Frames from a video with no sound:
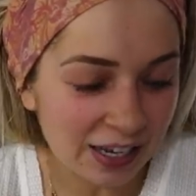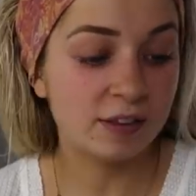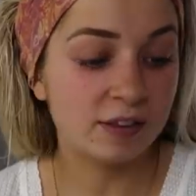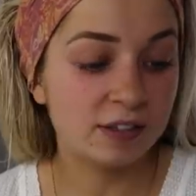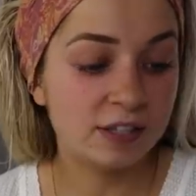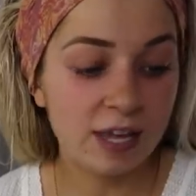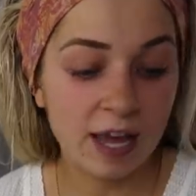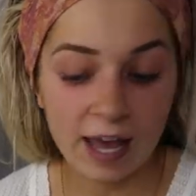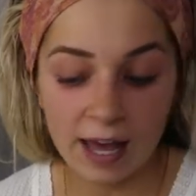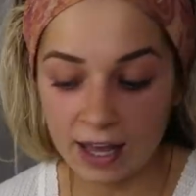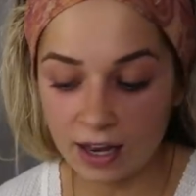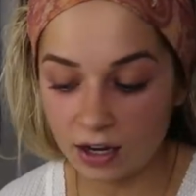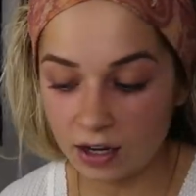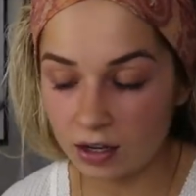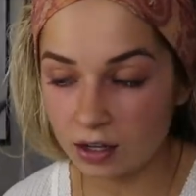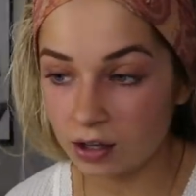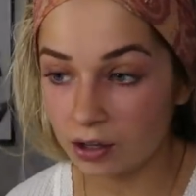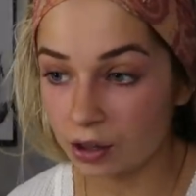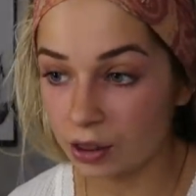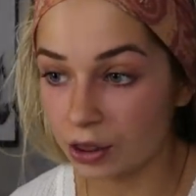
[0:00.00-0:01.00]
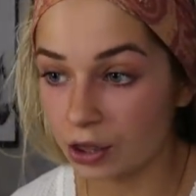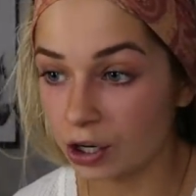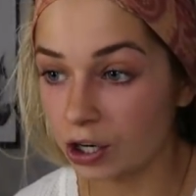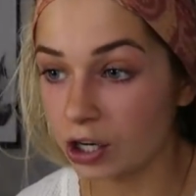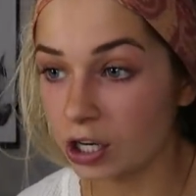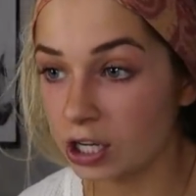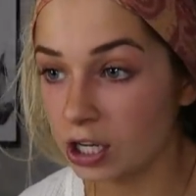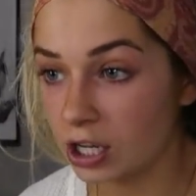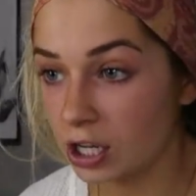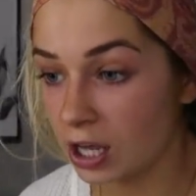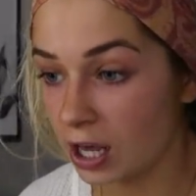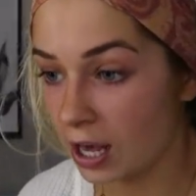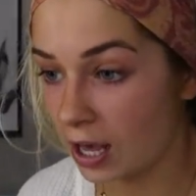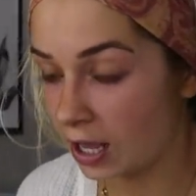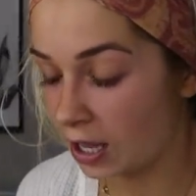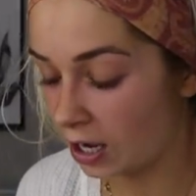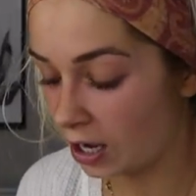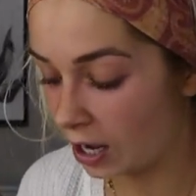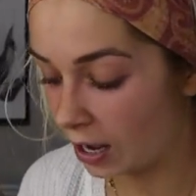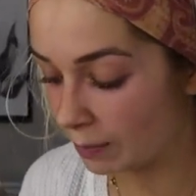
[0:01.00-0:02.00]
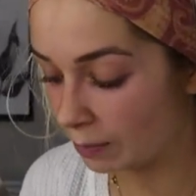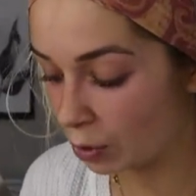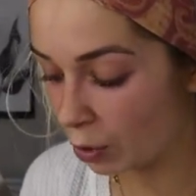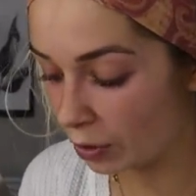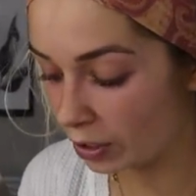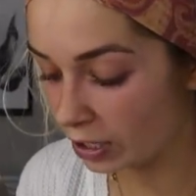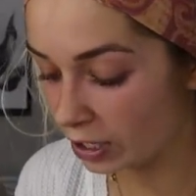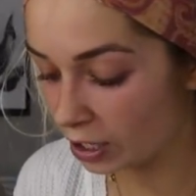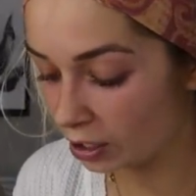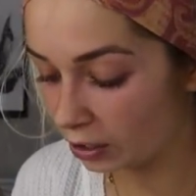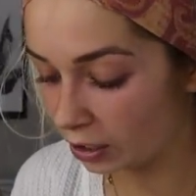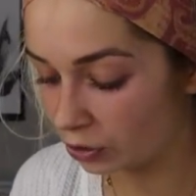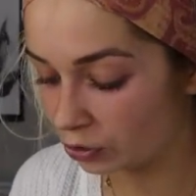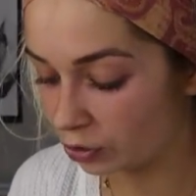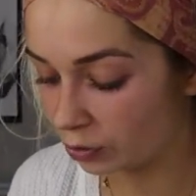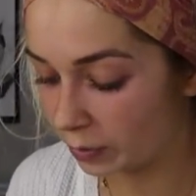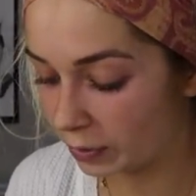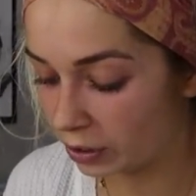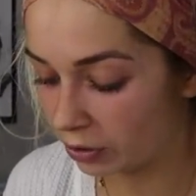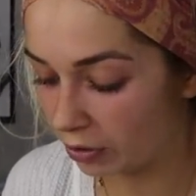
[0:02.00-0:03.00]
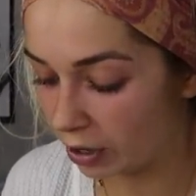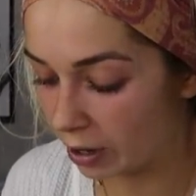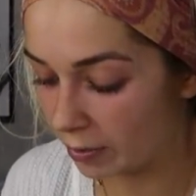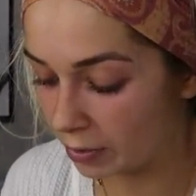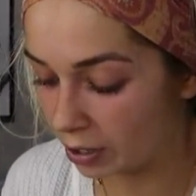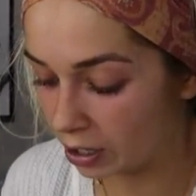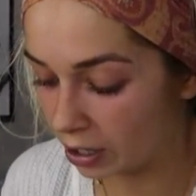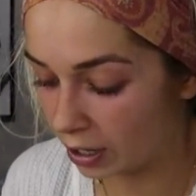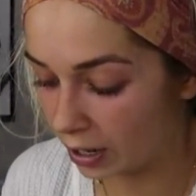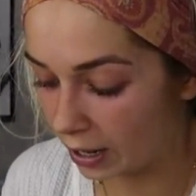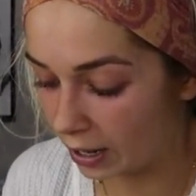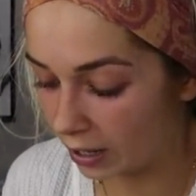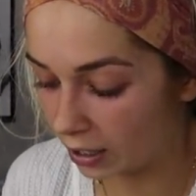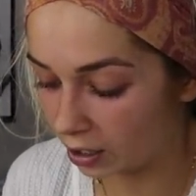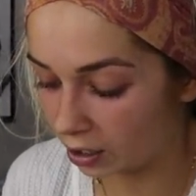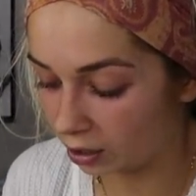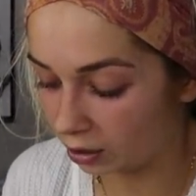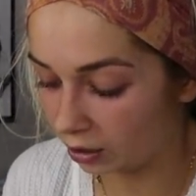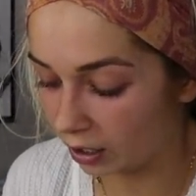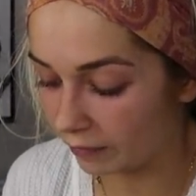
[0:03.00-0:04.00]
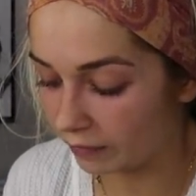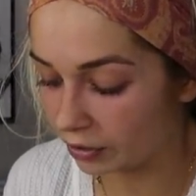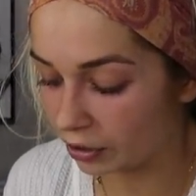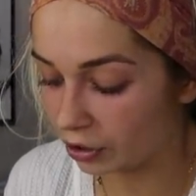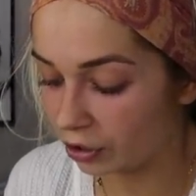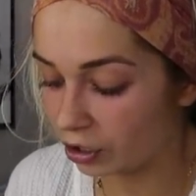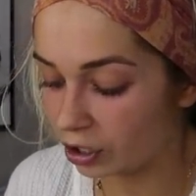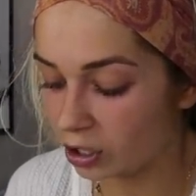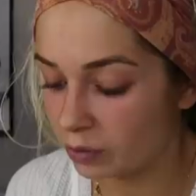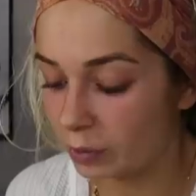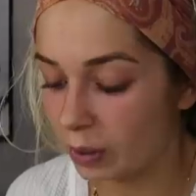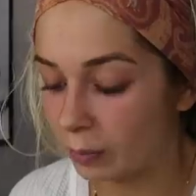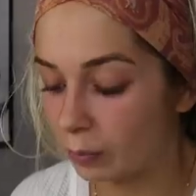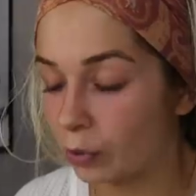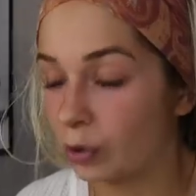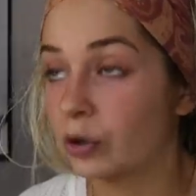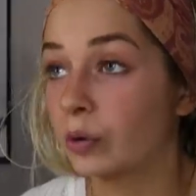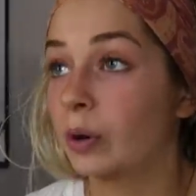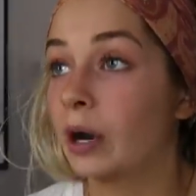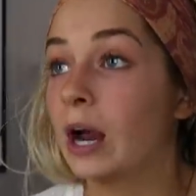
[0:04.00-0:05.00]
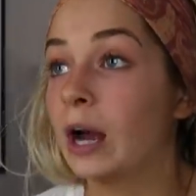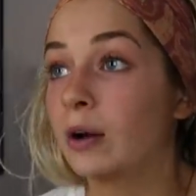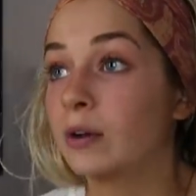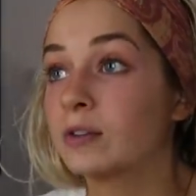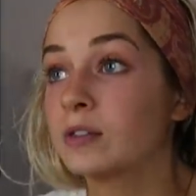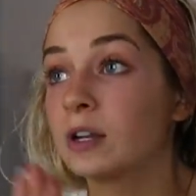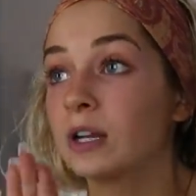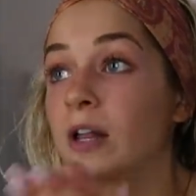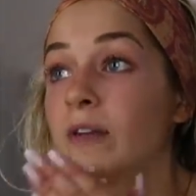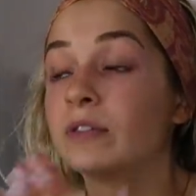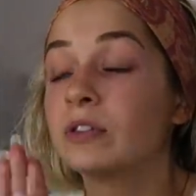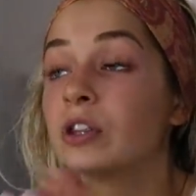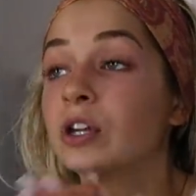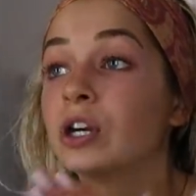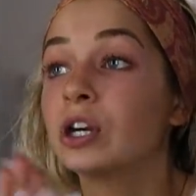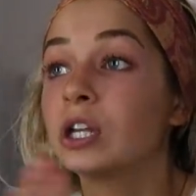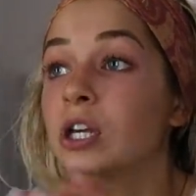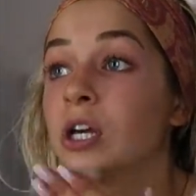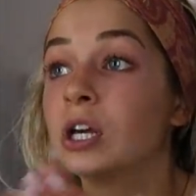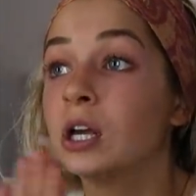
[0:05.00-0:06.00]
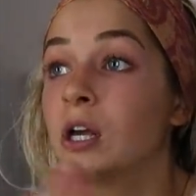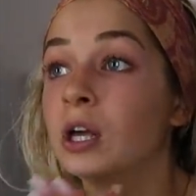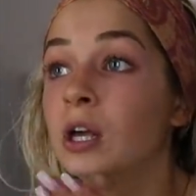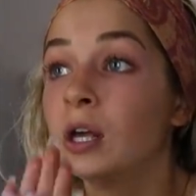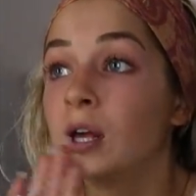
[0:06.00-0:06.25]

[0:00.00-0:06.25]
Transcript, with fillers: It's 10:30, and I'm going to get lunch with my grandma at 11:30. Well, I'm going to her house at 11:30,